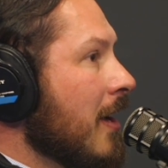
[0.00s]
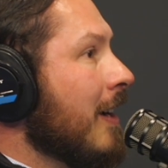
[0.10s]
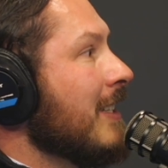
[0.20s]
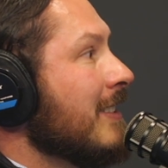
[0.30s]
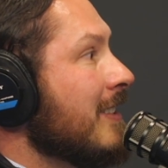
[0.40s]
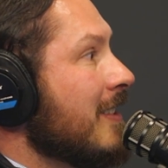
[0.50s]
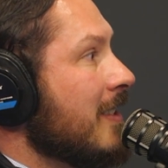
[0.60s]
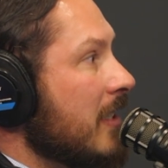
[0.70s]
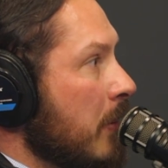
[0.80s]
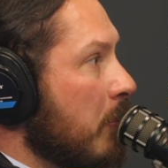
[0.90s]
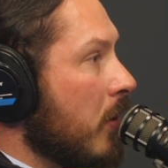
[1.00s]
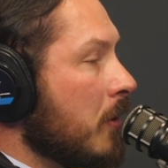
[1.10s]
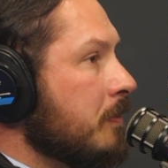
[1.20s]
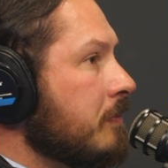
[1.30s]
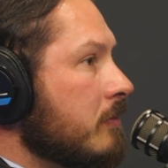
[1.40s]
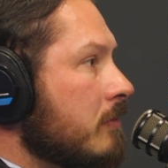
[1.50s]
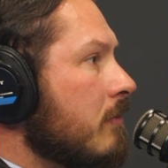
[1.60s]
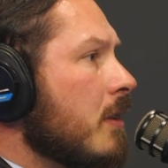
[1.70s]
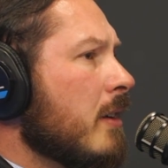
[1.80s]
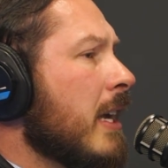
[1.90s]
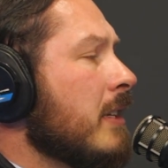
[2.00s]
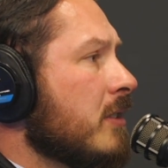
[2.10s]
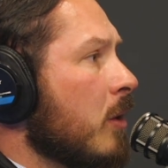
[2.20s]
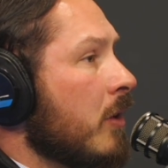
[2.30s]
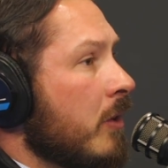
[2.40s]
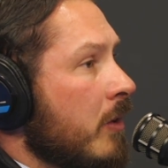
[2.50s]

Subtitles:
Because it's simple. And so